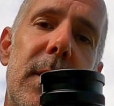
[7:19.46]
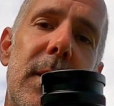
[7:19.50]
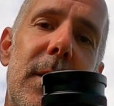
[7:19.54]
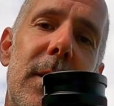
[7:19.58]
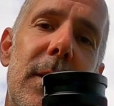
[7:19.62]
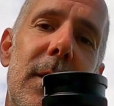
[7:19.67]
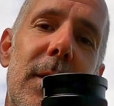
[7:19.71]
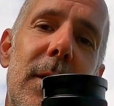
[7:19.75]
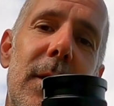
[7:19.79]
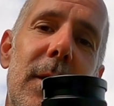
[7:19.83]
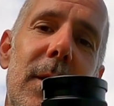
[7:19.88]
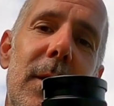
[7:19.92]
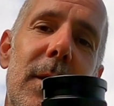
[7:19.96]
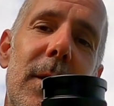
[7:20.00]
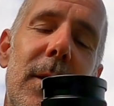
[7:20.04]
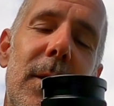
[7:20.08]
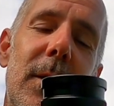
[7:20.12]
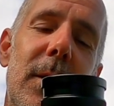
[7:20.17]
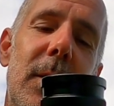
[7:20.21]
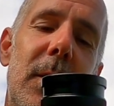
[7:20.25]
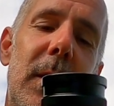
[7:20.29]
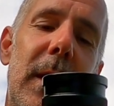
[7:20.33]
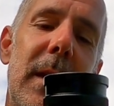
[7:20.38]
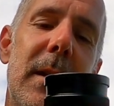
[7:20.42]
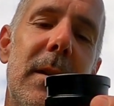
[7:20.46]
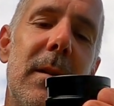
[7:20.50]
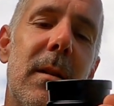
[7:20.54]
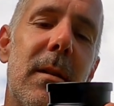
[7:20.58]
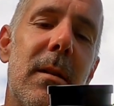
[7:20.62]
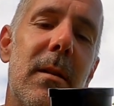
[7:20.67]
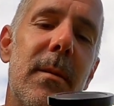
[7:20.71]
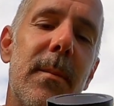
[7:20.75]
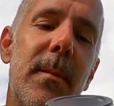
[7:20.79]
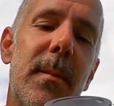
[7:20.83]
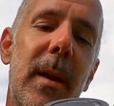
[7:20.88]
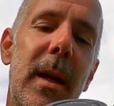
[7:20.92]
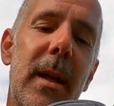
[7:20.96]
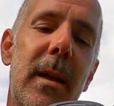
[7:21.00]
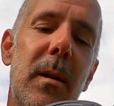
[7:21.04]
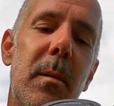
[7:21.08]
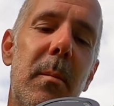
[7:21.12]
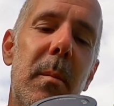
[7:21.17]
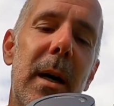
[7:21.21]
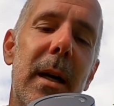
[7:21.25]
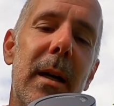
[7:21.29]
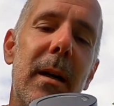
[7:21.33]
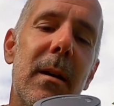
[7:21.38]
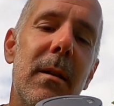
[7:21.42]
the lens, at the
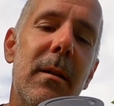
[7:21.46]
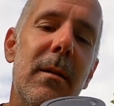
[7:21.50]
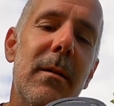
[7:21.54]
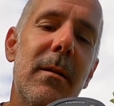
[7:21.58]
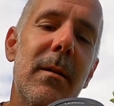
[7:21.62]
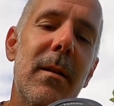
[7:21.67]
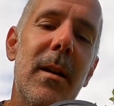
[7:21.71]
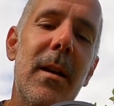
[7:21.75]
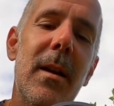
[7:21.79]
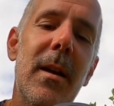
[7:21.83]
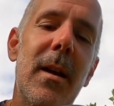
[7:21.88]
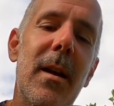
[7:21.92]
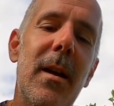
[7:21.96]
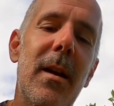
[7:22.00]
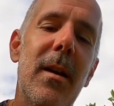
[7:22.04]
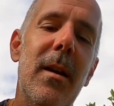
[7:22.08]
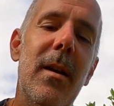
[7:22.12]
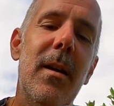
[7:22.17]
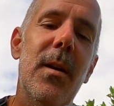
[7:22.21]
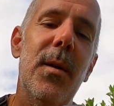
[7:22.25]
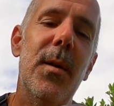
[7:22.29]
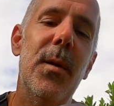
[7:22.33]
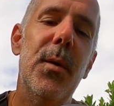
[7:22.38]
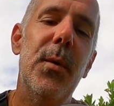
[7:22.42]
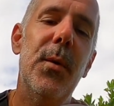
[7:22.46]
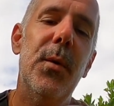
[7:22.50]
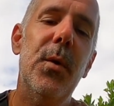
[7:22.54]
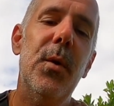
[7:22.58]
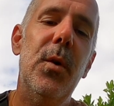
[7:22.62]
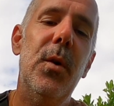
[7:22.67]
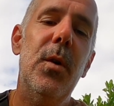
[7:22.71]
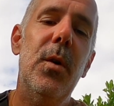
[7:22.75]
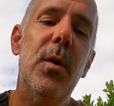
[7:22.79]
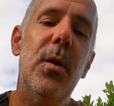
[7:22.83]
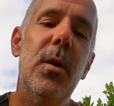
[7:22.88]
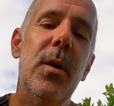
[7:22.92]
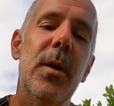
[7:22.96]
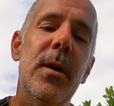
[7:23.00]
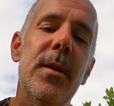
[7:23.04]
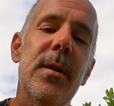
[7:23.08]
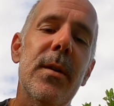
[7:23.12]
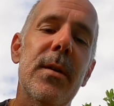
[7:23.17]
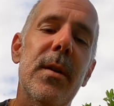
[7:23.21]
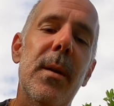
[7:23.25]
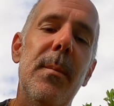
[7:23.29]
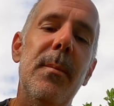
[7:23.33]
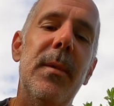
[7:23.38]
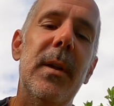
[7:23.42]
back. So
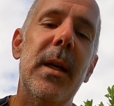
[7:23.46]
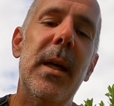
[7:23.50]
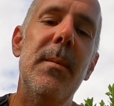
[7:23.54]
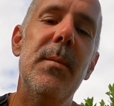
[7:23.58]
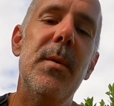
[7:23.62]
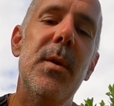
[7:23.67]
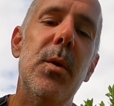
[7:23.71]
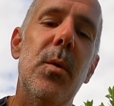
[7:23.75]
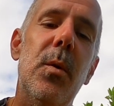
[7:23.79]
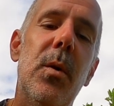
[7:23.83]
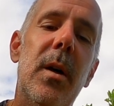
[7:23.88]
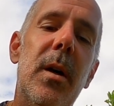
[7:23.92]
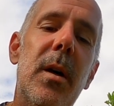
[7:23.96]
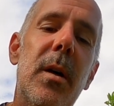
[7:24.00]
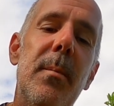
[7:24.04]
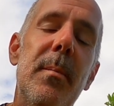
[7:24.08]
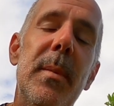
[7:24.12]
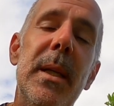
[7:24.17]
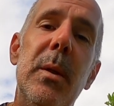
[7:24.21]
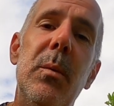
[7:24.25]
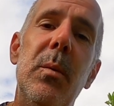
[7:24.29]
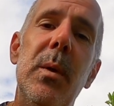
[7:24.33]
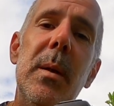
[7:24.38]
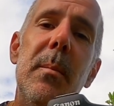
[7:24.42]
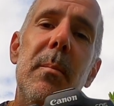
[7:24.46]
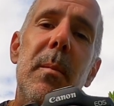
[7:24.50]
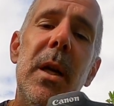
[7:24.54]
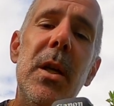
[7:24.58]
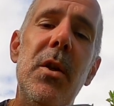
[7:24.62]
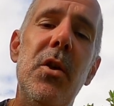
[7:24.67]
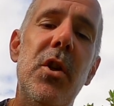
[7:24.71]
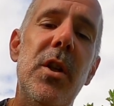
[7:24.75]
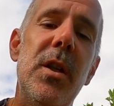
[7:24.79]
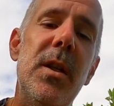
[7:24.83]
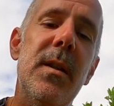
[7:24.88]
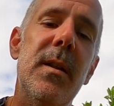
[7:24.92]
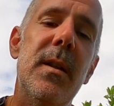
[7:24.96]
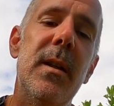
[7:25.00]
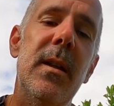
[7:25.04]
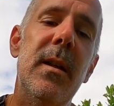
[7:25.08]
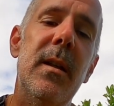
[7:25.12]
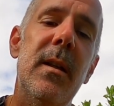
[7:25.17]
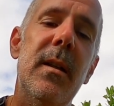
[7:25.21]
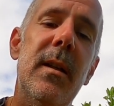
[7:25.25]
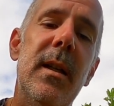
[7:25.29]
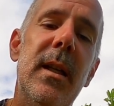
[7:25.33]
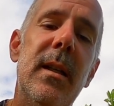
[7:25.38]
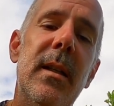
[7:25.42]
sometimes you are between branches
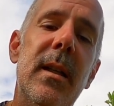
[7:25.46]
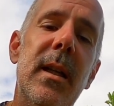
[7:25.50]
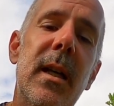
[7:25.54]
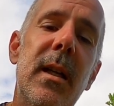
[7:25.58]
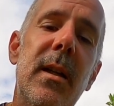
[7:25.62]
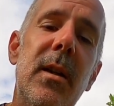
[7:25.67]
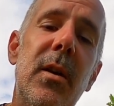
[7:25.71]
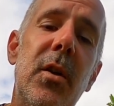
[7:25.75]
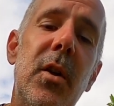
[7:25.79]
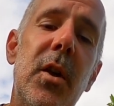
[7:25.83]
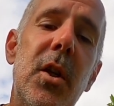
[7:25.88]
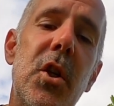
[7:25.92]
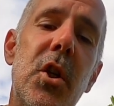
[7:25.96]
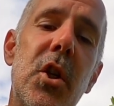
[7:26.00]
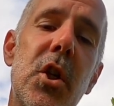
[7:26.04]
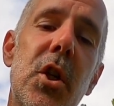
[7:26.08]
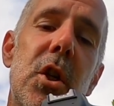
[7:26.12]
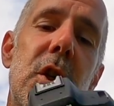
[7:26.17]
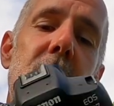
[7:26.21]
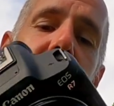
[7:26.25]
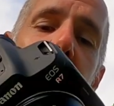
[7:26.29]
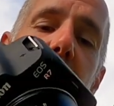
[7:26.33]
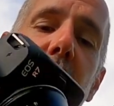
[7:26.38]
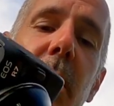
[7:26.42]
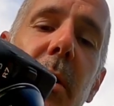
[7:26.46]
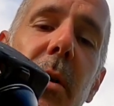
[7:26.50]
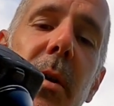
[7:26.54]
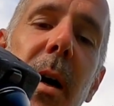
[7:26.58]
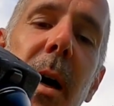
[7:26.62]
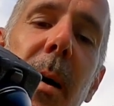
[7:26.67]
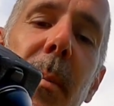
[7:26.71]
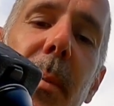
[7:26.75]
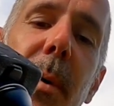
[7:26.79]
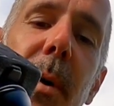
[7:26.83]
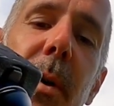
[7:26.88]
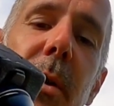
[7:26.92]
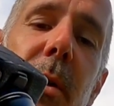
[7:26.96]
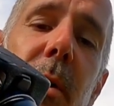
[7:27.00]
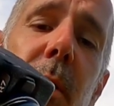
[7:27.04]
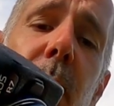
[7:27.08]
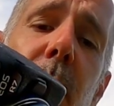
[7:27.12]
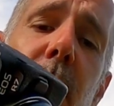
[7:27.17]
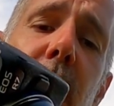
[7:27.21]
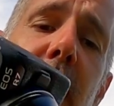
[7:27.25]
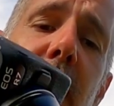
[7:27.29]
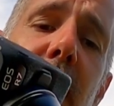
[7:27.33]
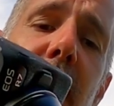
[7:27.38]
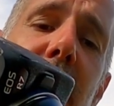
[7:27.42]
and that can touch the aperture
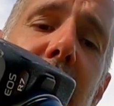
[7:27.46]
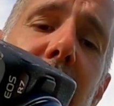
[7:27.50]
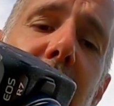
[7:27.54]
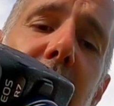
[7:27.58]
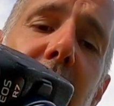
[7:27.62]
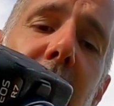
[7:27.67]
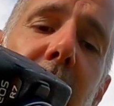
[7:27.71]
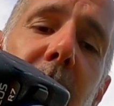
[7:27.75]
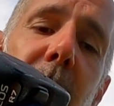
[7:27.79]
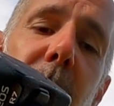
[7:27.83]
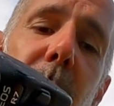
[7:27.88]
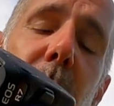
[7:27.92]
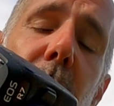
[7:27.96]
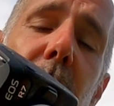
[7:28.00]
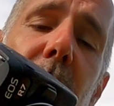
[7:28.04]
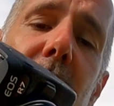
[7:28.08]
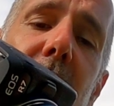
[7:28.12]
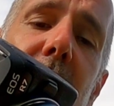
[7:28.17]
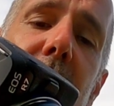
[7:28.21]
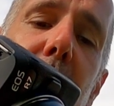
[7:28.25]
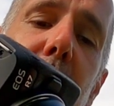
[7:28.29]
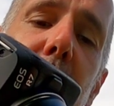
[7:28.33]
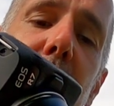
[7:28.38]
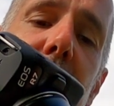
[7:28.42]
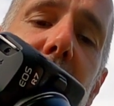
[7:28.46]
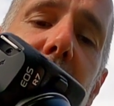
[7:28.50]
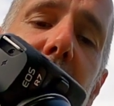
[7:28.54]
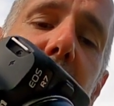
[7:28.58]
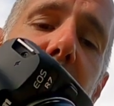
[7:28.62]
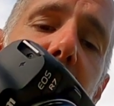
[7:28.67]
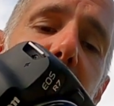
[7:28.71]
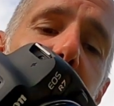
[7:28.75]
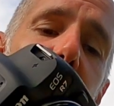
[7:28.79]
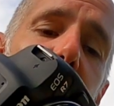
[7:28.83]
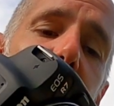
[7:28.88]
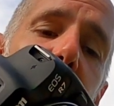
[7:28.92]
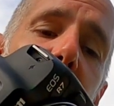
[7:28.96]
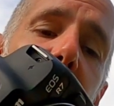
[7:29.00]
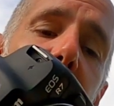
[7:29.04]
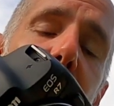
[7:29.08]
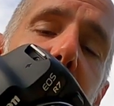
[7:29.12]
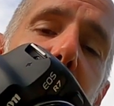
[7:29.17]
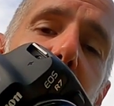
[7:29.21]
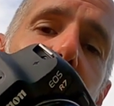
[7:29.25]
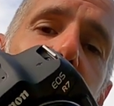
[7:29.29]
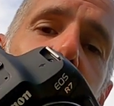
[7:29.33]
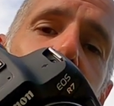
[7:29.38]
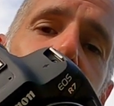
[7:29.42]
rings and move it a bit. So you have
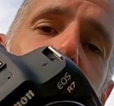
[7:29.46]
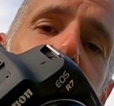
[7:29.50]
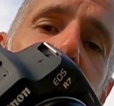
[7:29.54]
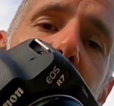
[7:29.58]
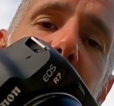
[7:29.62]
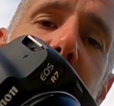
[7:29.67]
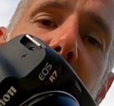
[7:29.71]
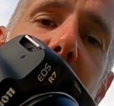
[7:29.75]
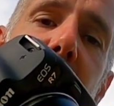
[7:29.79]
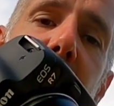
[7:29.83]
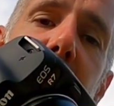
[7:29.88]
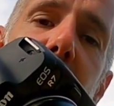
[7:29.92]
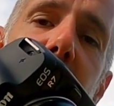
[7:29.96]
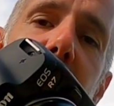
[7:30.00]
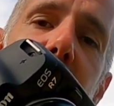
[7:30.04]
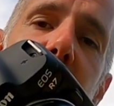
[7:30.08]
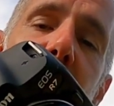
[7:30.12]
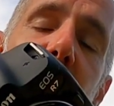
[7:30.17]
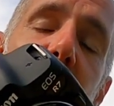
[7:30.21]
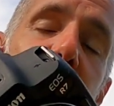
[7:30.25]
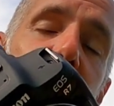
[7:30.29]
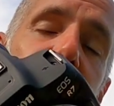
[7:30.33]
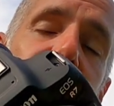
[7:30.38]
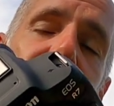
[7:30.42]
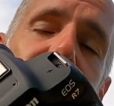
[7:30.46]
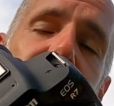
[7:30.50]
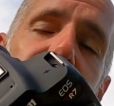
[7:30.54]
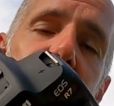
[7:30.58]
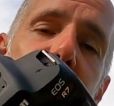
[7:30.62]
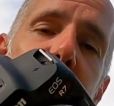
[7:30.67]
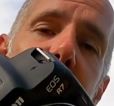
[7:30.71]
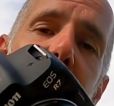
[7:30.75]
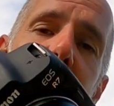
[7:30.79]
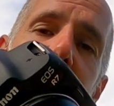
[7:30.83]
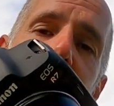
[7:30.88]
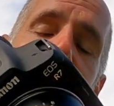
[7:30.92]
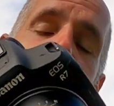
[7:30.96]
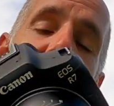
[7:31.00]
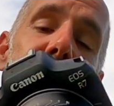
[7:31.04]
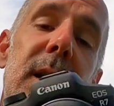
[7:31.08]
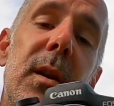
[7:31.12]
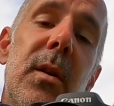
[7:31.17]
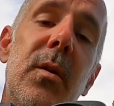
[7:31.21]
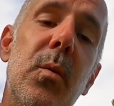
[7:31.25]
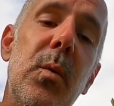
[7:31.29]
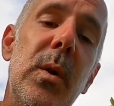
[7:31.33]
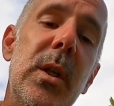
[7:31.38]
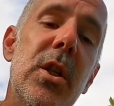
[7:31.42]
to constantly check
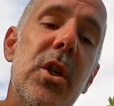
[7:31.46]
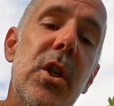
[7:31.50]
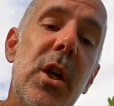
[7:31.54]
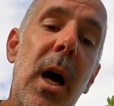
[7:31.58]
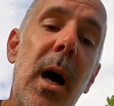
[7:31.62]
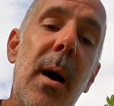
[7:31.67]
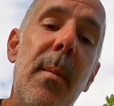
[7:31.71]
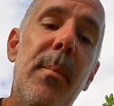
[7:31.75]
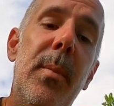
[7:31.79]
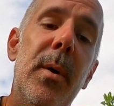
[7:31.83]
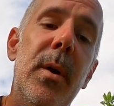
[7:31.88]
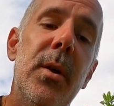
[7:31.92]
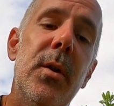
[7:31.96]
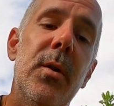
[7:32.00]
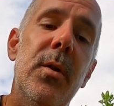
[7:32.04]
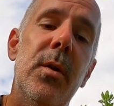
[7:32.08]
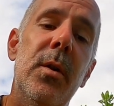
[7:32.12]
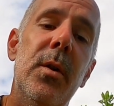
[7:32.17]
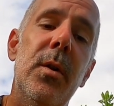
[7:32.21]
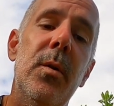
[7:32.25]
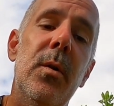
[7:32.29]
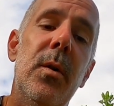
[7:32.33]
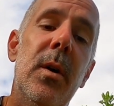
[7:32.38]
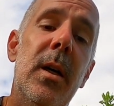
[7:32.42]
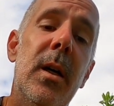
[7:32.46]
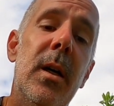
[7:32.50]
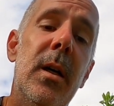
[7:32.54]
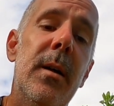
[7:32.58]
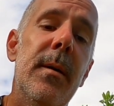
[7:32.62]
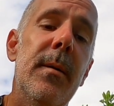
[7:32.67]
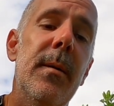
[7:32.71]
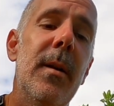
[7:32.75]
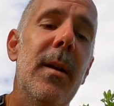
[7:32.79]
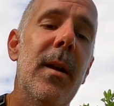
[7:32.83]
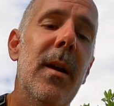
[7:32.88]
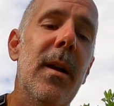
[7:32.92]
at which aperture you are.